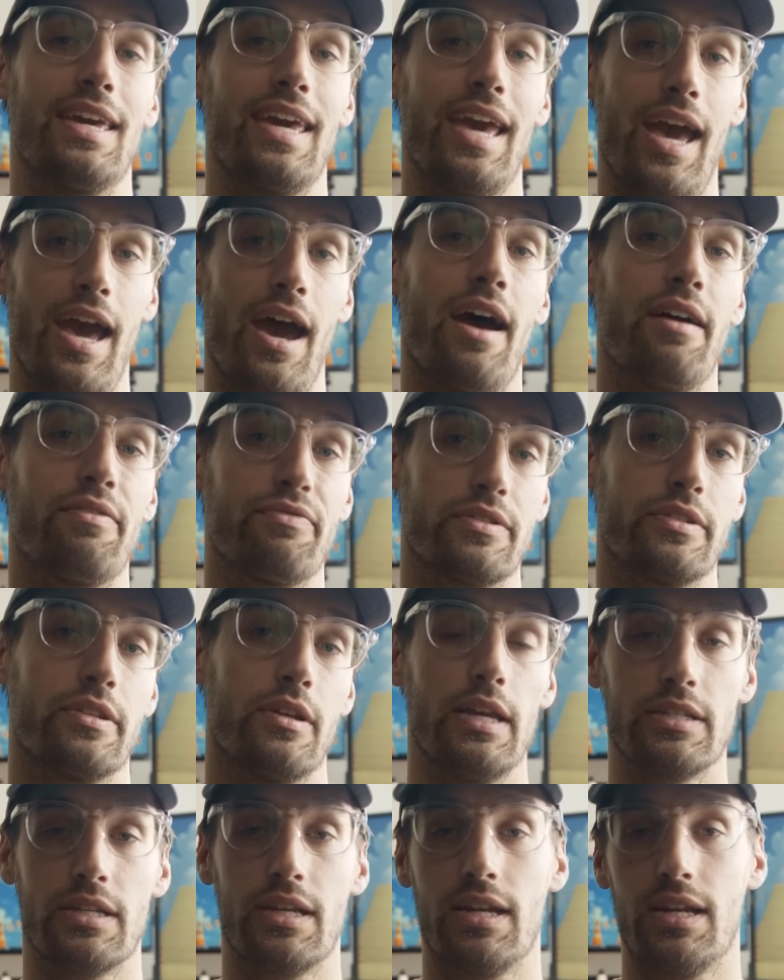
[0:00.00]

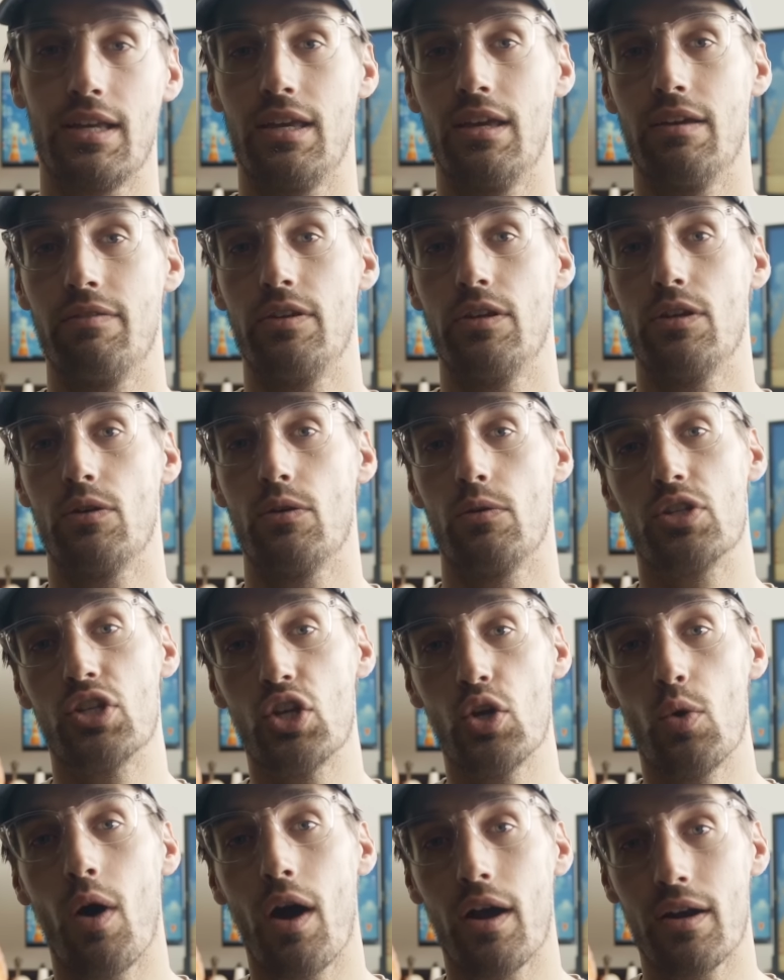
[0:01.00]
Kaft is gonna give you
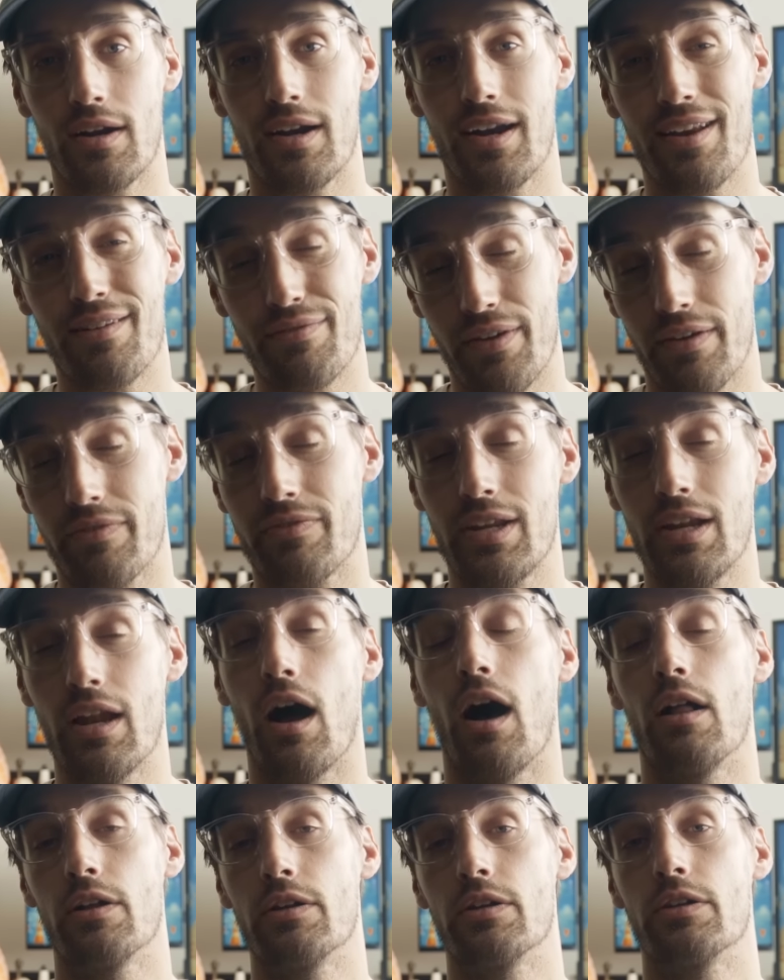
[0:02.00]

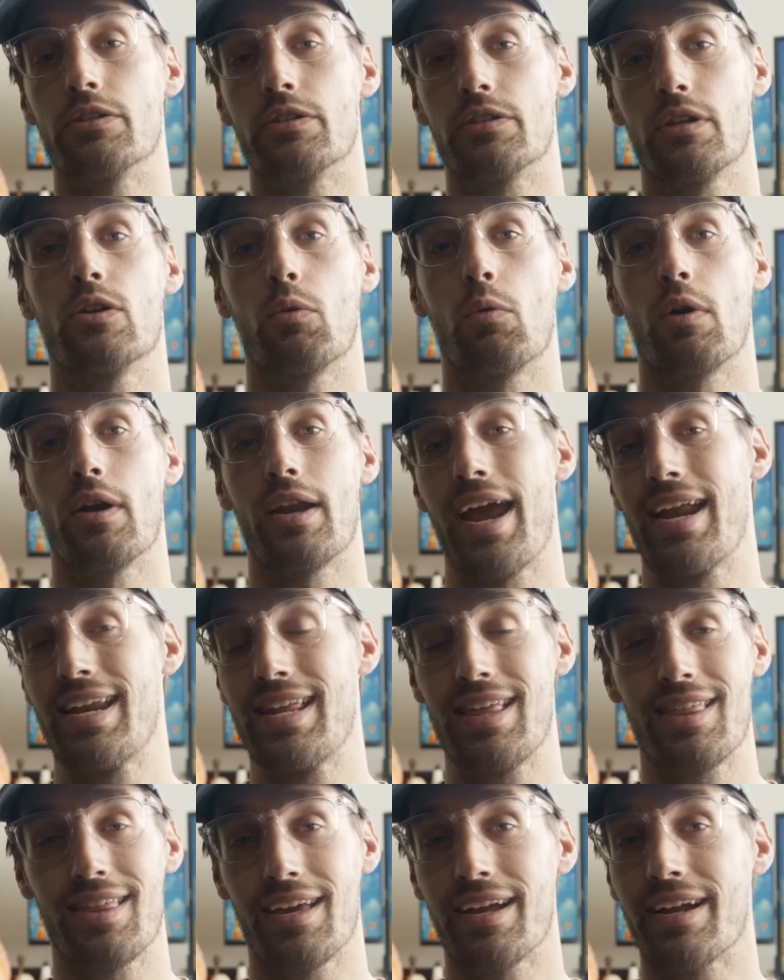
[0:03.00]
$250 toward
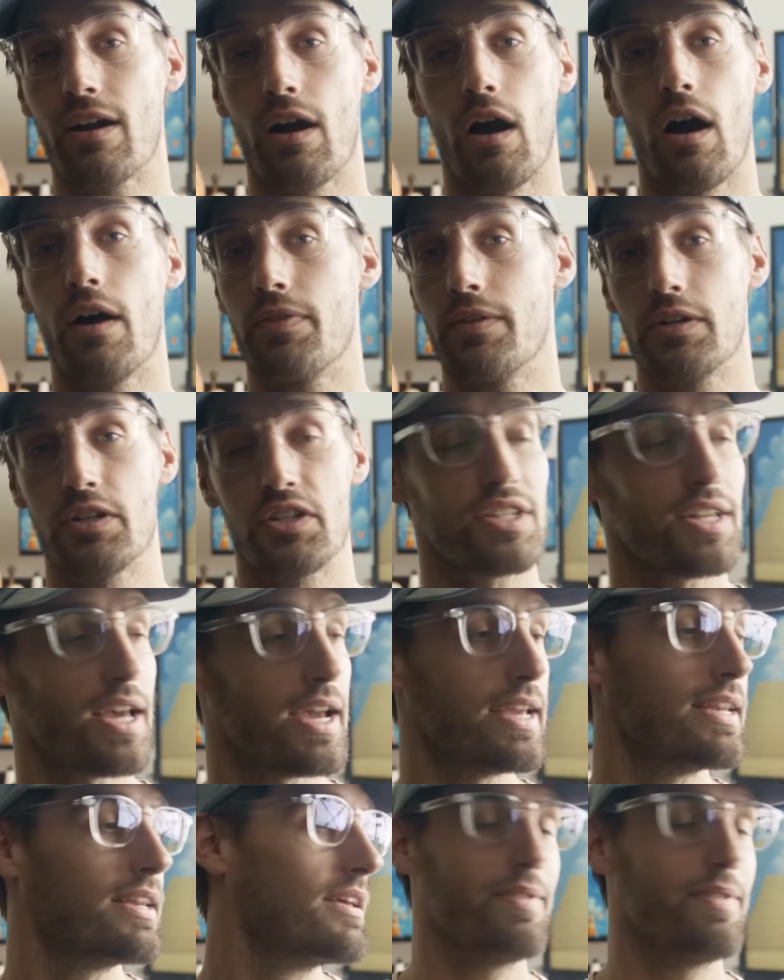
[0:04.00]
anything on their site.